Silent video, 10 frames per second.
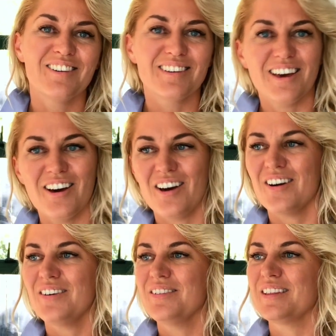
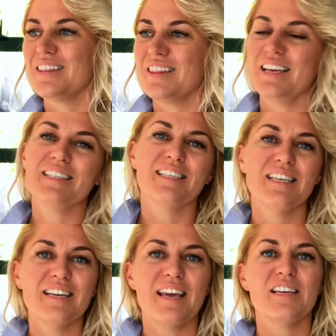girl, and then
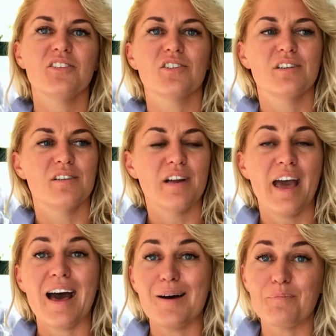teenager,
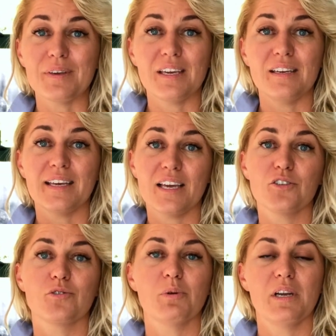happy
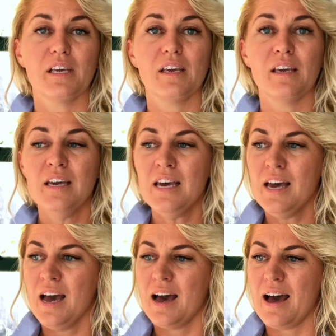naturally,
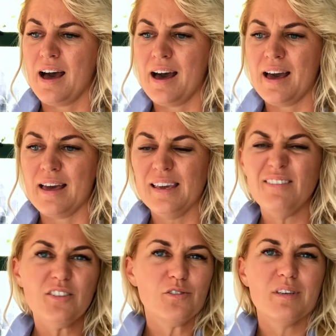
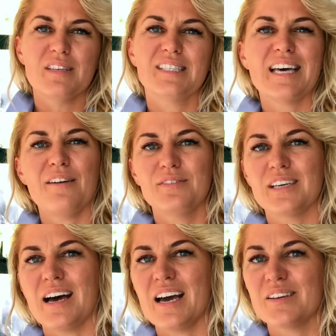even during the tough
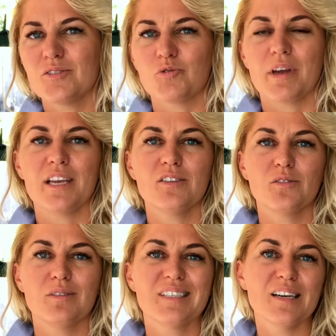times, trying
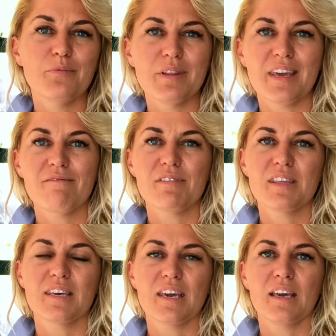to deal with
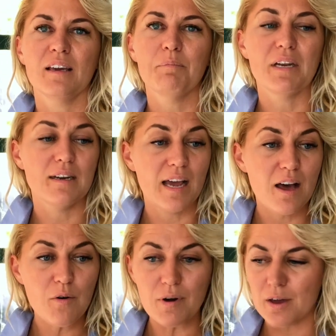everything. But
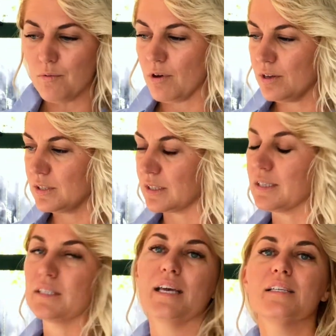now I was
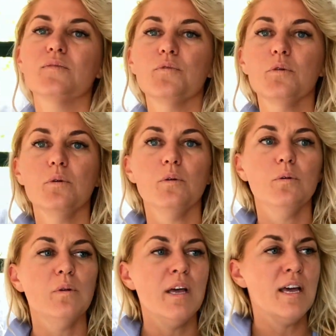successful,